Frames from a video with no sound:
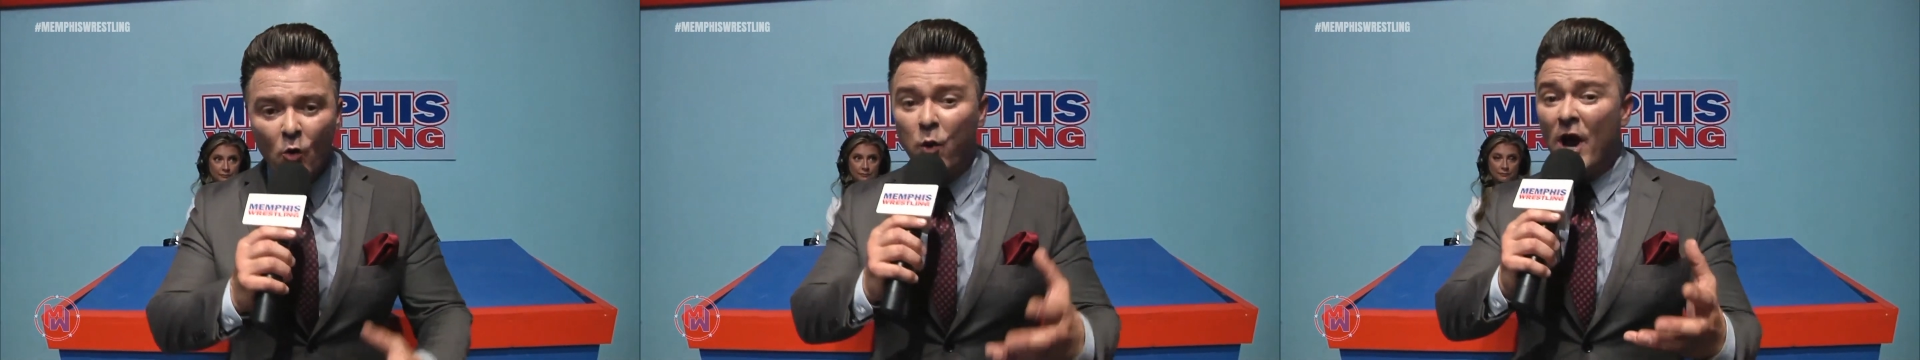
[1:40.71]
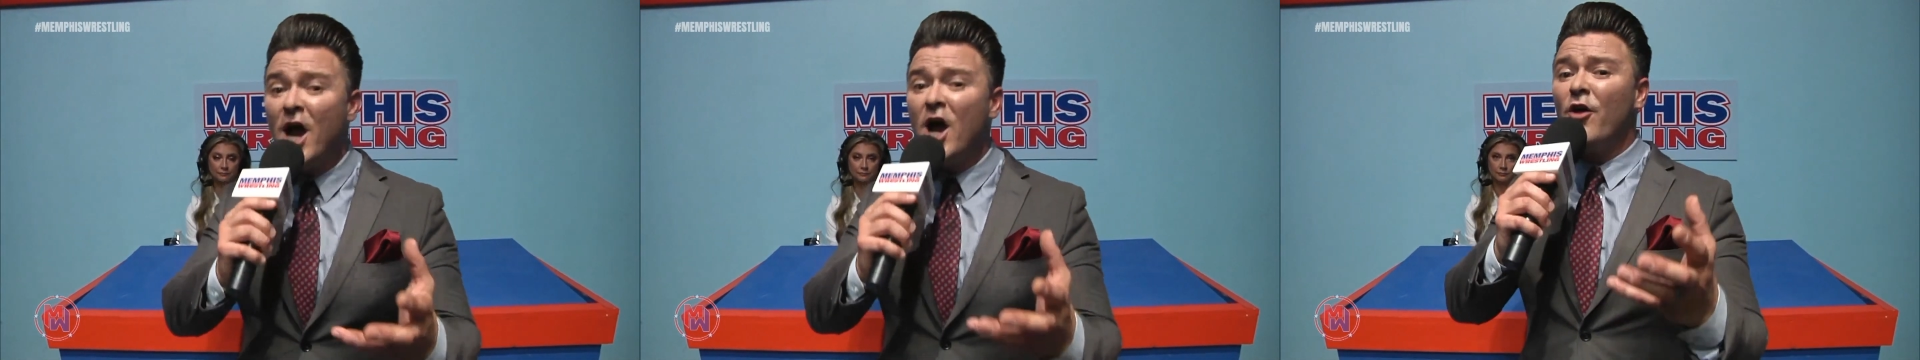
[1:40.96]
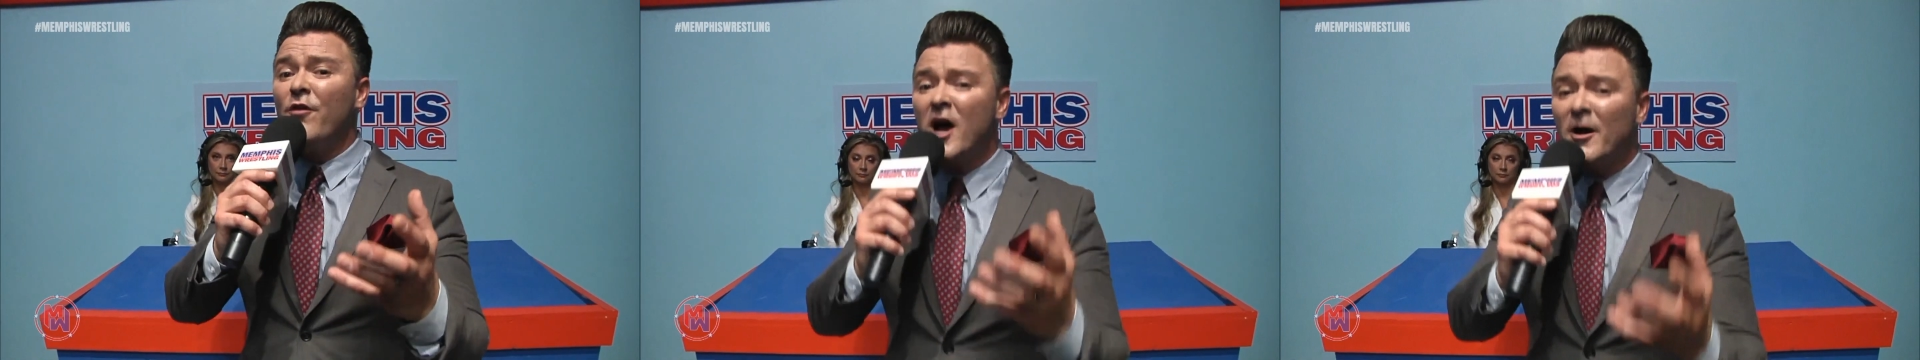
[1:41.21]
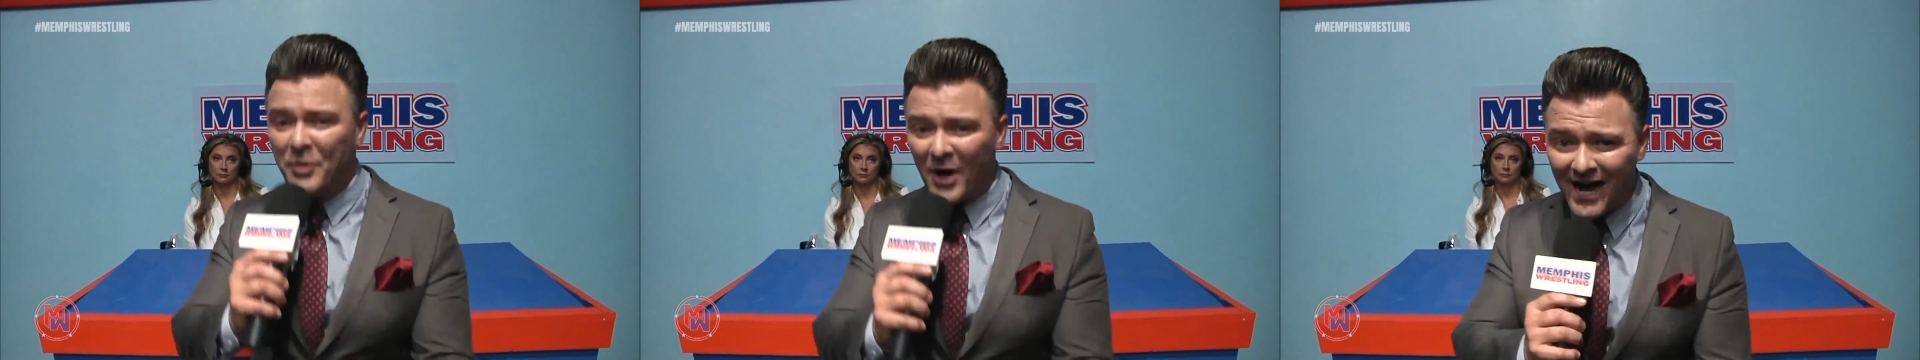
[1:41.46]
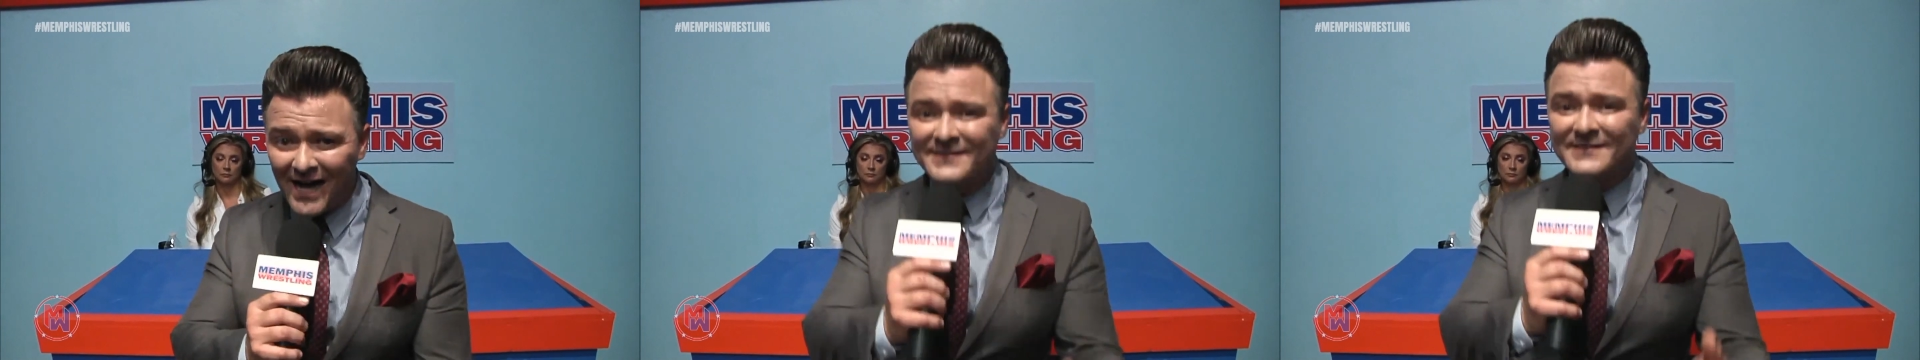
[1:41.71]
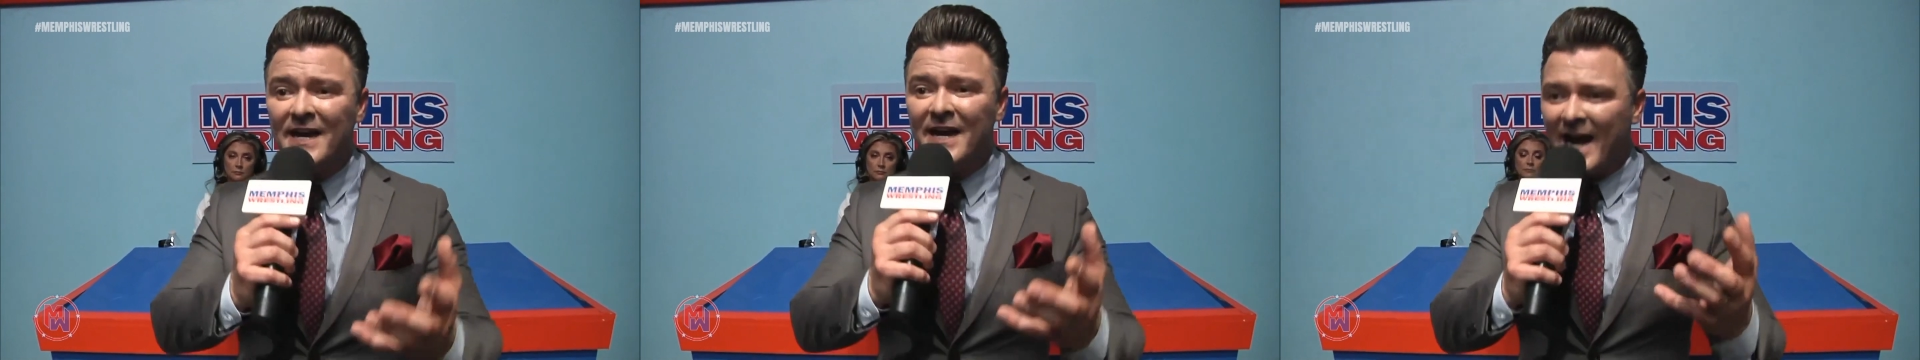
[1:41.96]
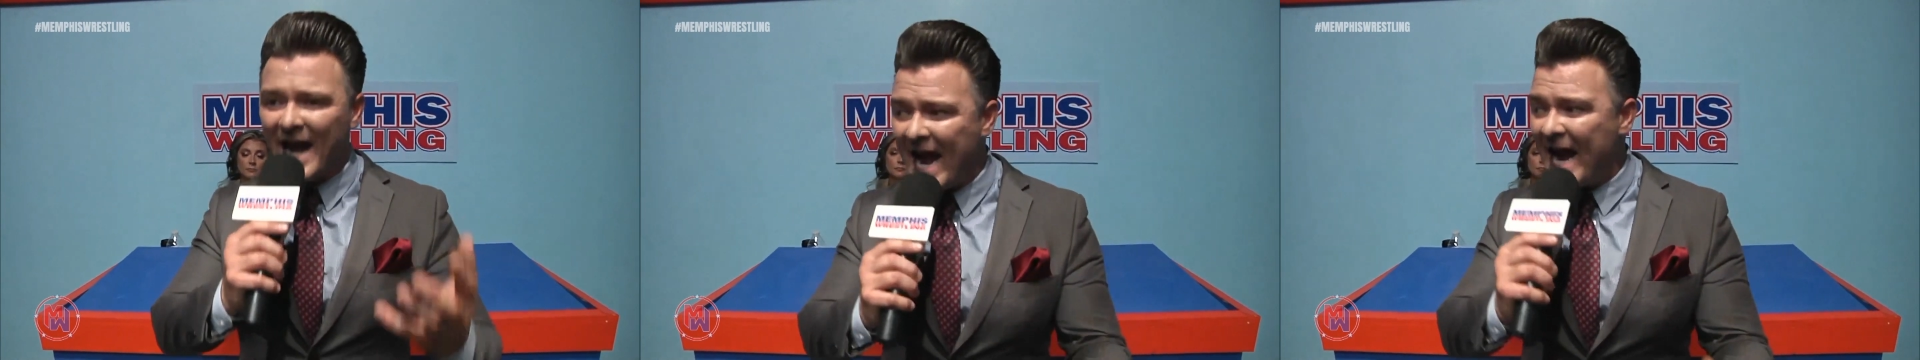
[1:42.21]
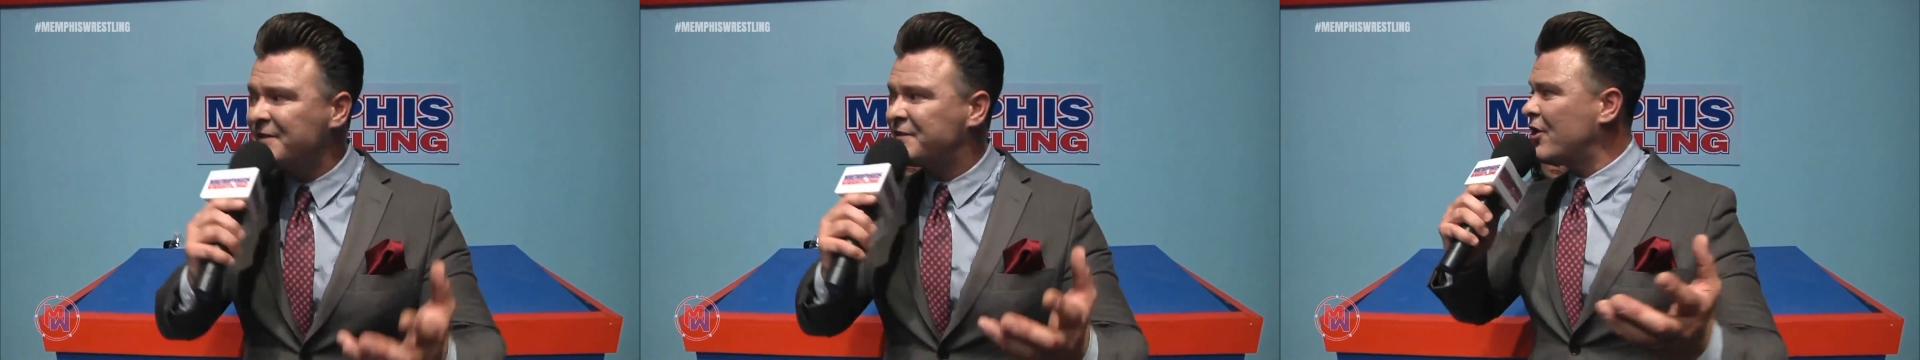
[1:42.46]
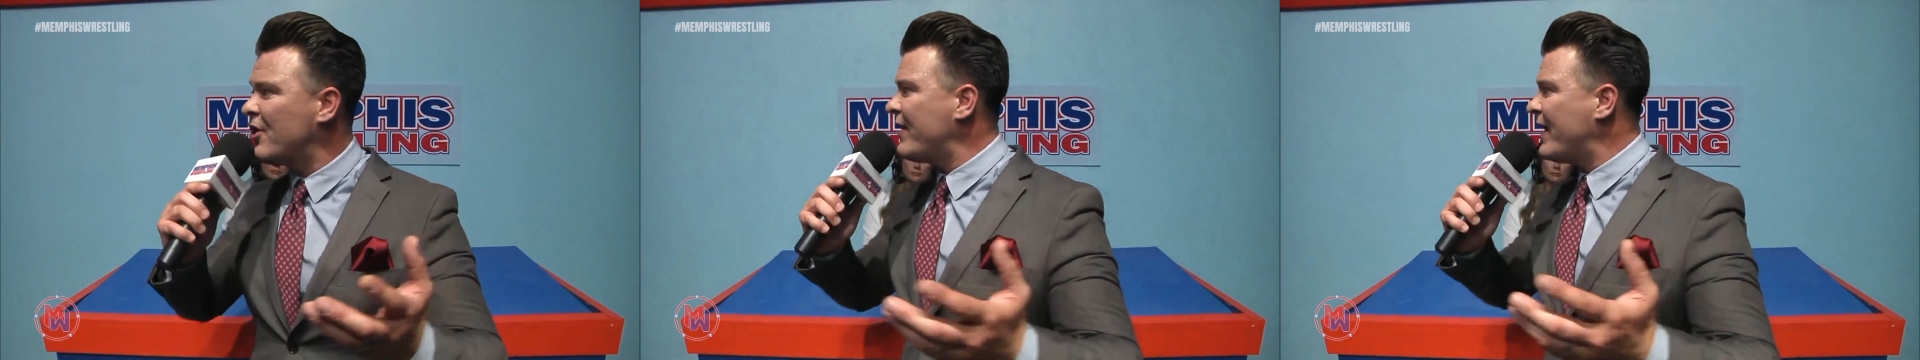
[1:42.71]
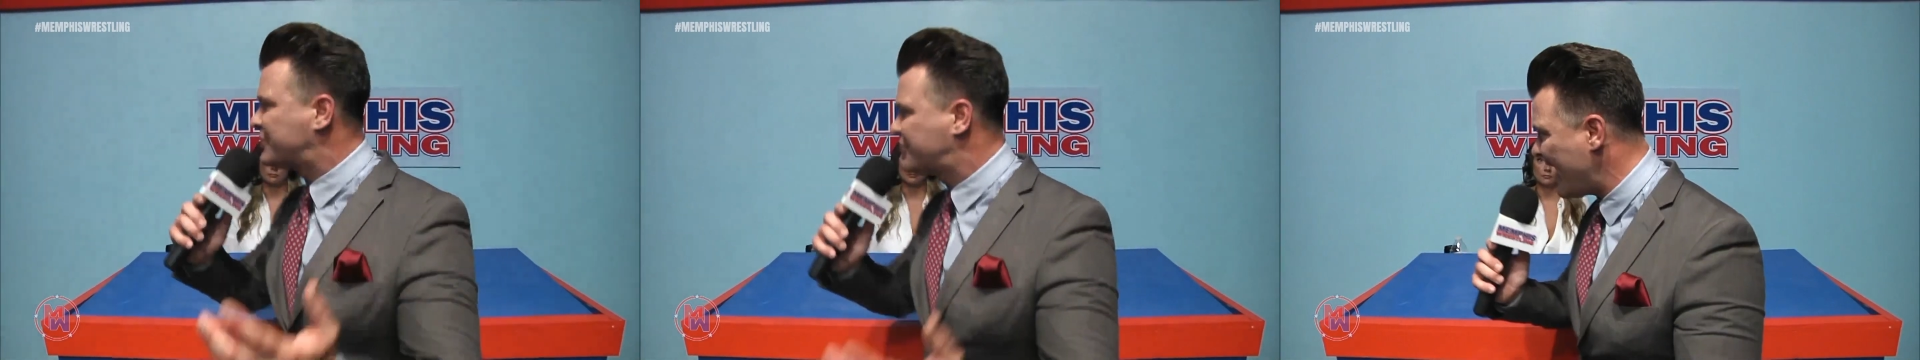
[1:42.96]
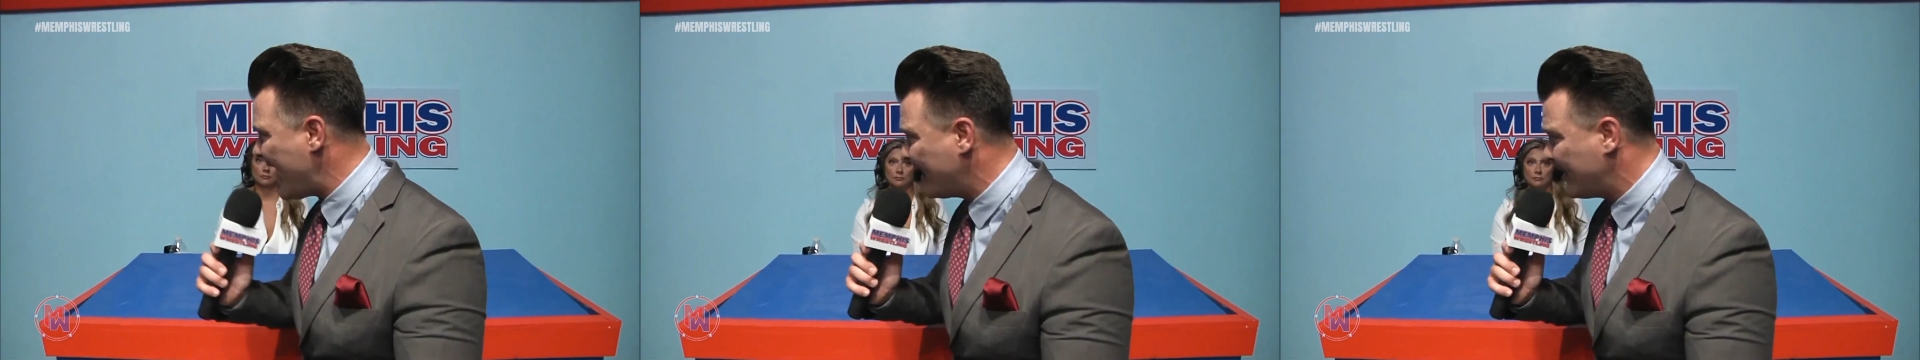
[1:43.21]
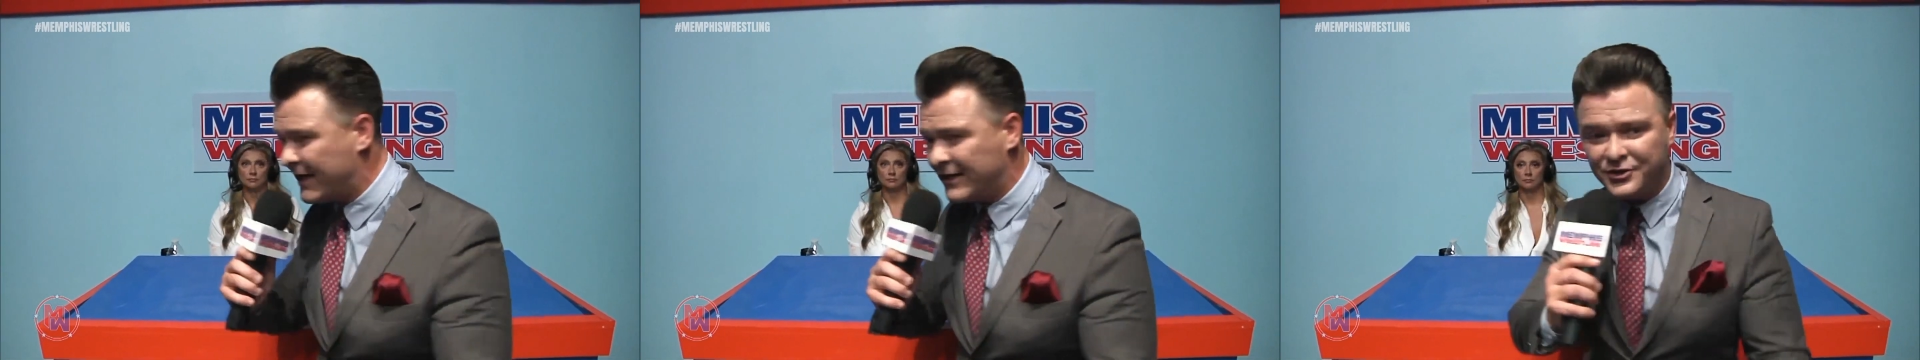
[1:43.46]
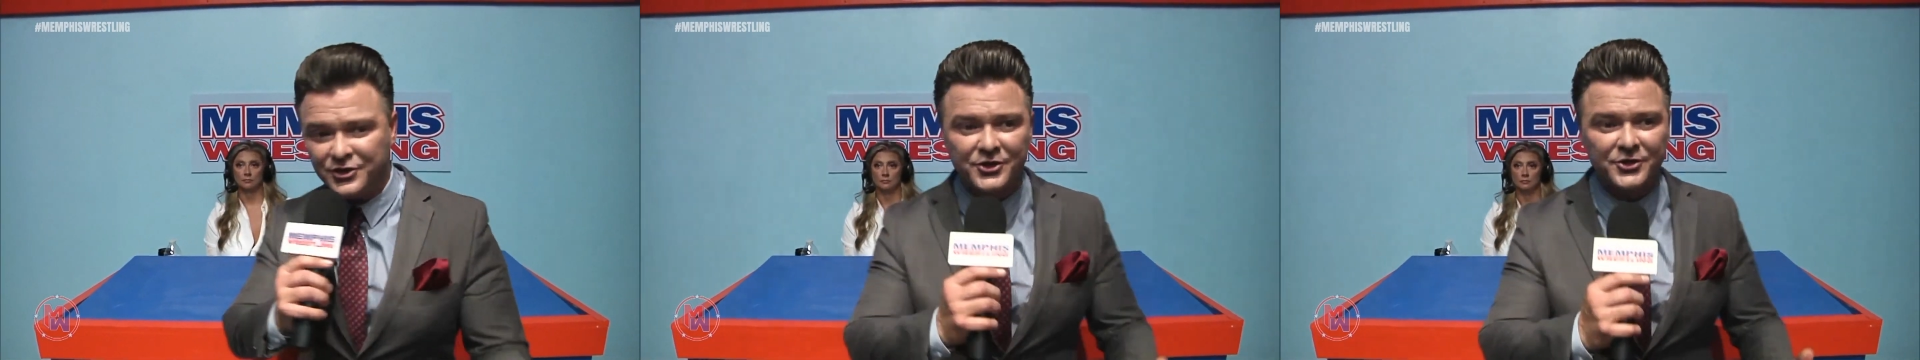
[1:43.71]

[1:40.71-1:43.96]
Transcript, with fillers: Will the Posse answer the challenge?